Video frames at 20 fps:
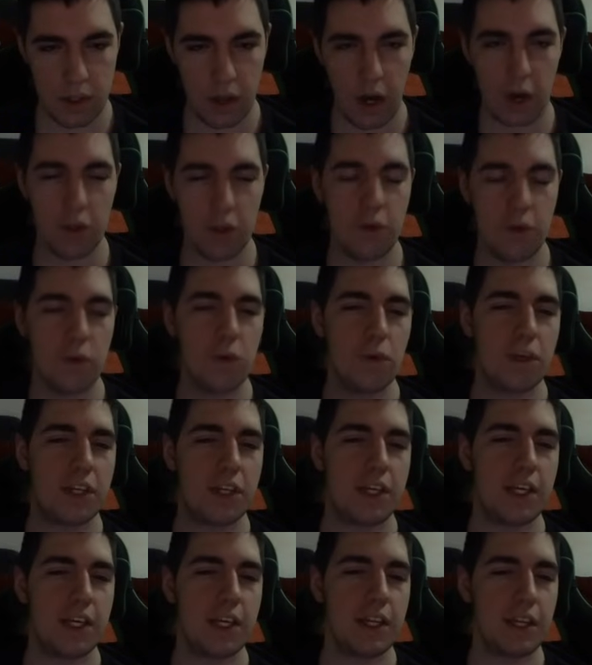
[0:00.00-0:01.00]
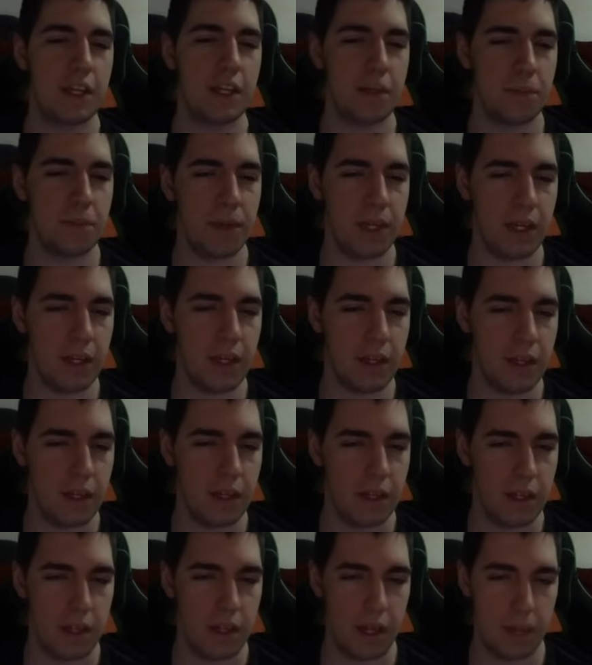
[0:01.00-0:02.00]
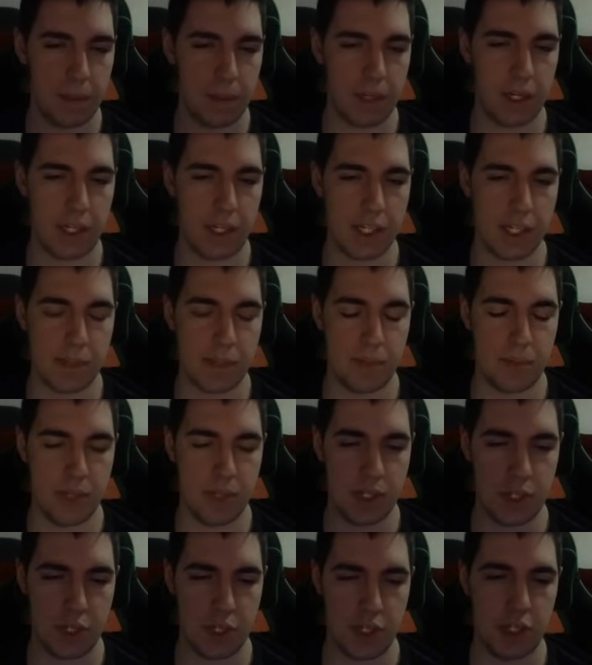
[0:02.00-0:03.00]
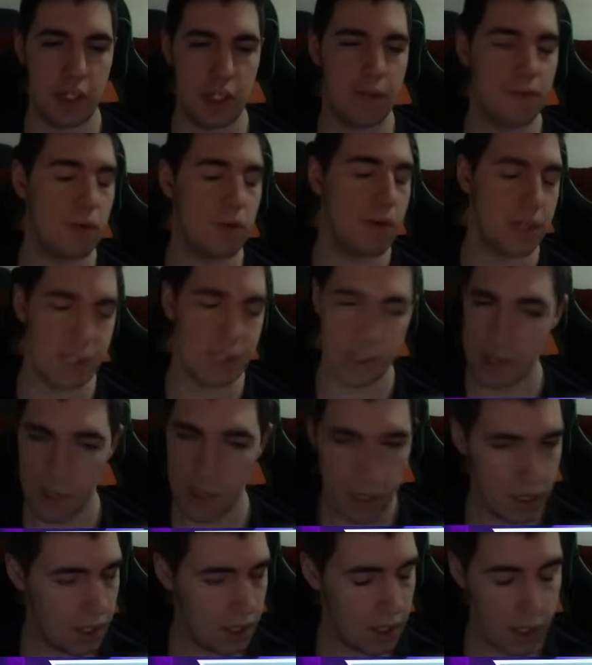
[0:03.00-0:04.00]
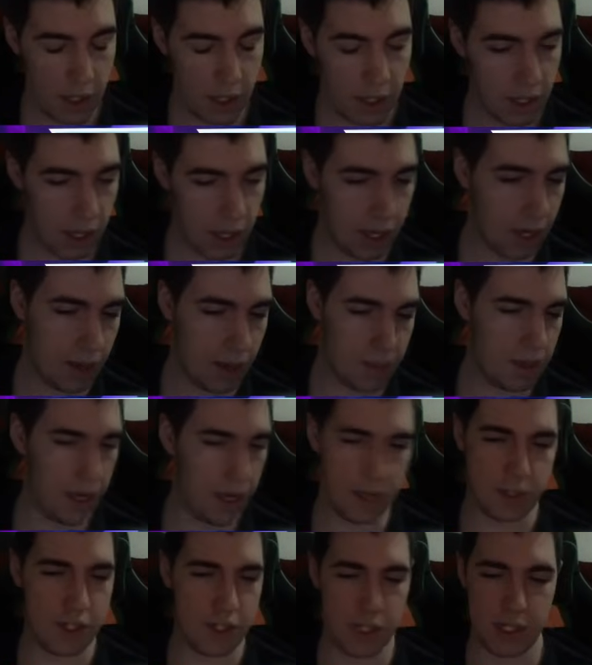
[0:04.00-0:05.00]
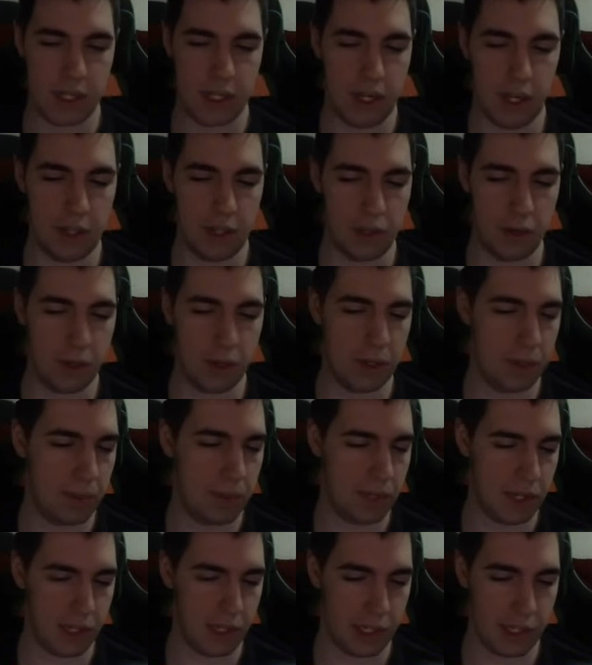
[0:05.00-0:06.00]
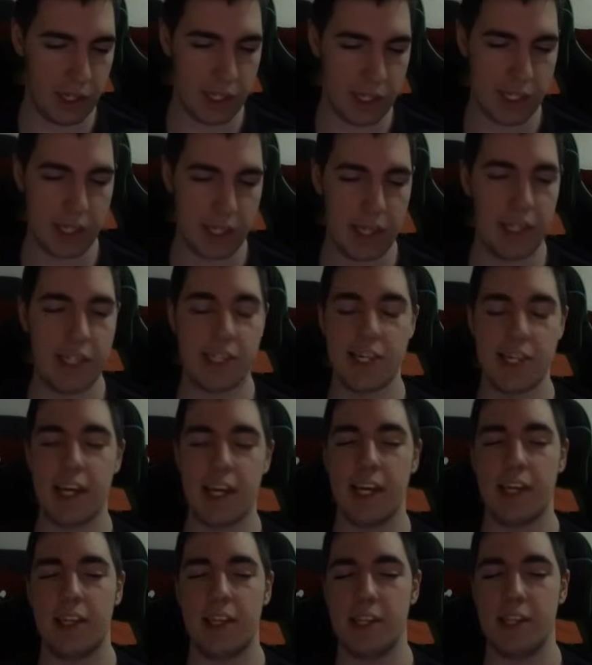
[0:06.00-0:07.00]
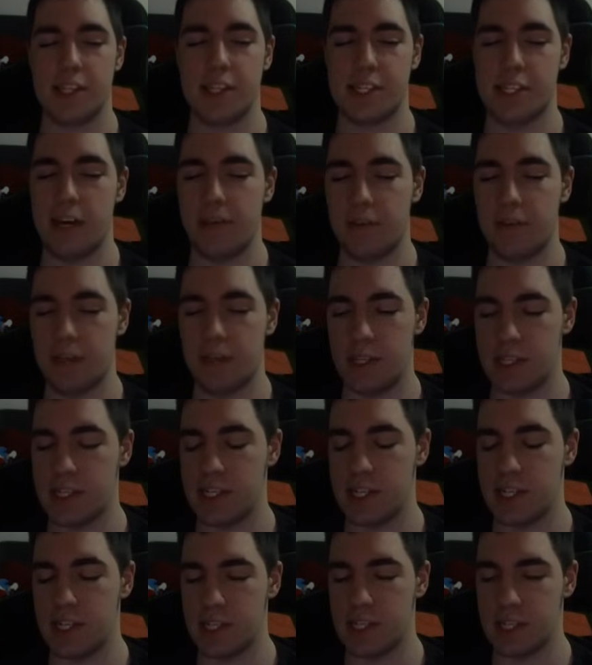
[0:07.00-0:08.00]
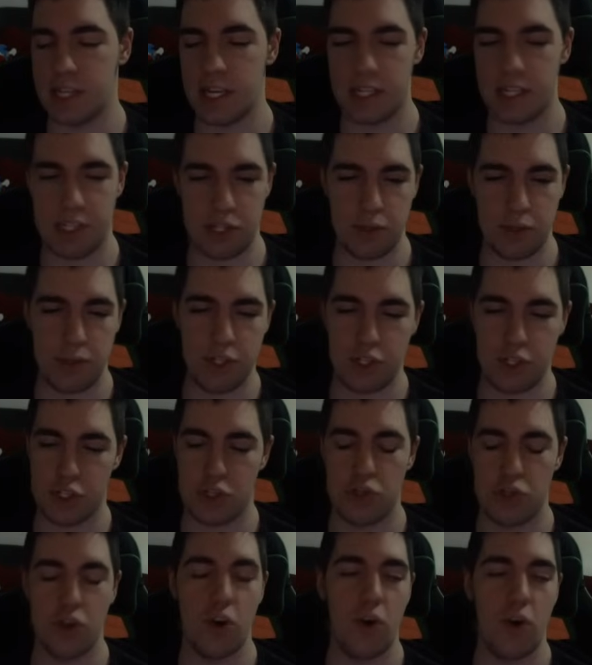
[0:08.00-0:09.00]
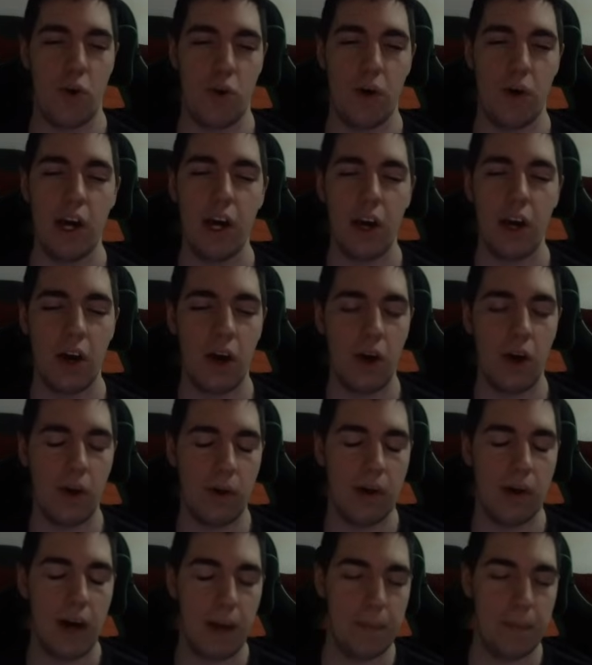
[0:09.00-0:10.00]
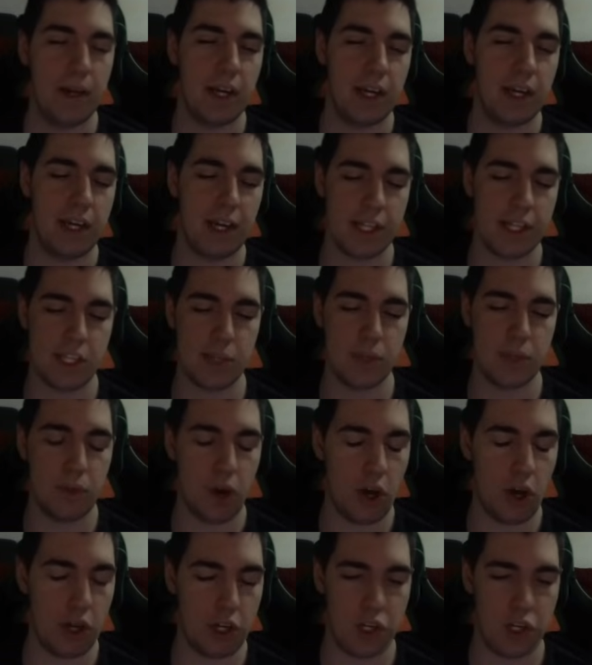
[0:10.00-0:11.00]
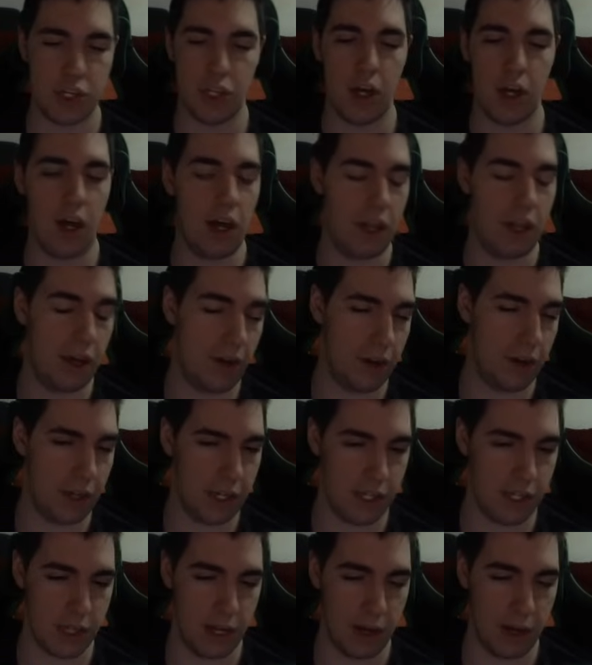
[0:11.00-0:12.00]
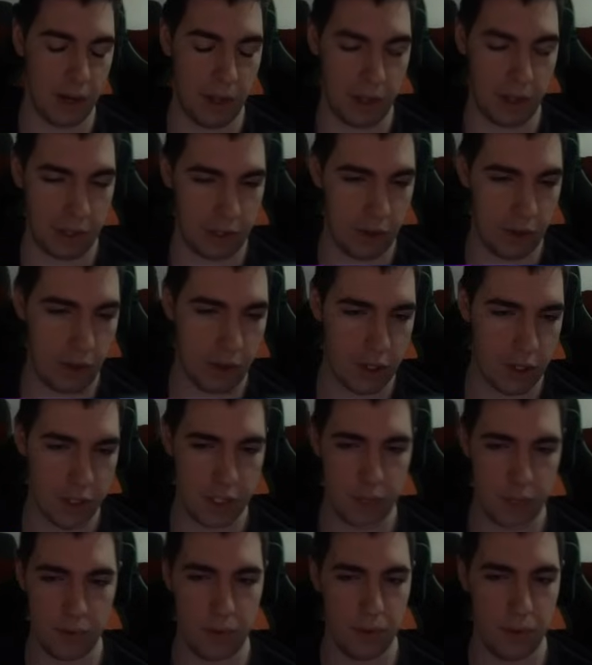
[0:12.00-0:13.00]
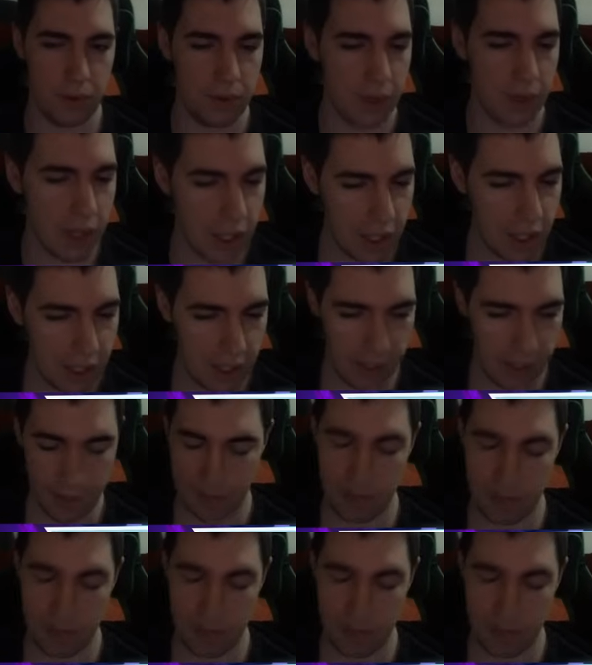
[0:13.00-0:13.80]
Are you kidding me? I'm gonna get some piece of shit, of course. Um, I just got- I knew it immediately. It's like- it's like the seven, uh, sense. You just know, oh, I'm gonna get some dog shit. Oh, there it is. Oh, all the dog shit. Who knew? Like,